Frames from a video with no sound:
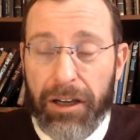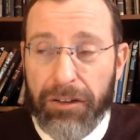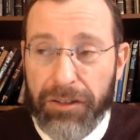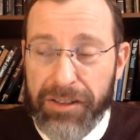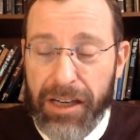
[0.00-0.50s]

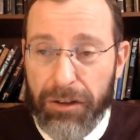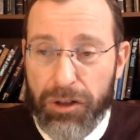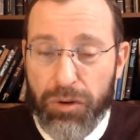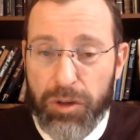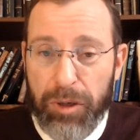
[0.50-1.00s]
to send the
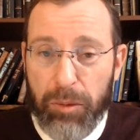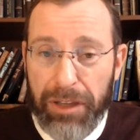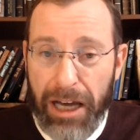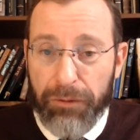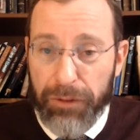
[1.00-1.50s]
Jewish people
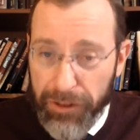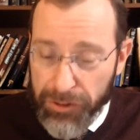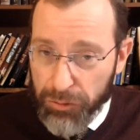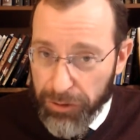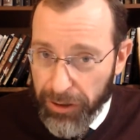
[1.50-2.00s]
out for this
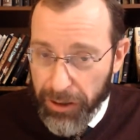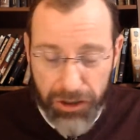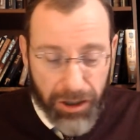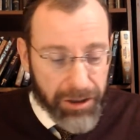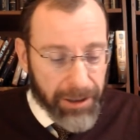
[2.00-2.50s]
3-day
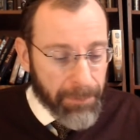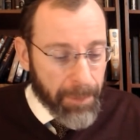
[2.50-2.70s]
journey.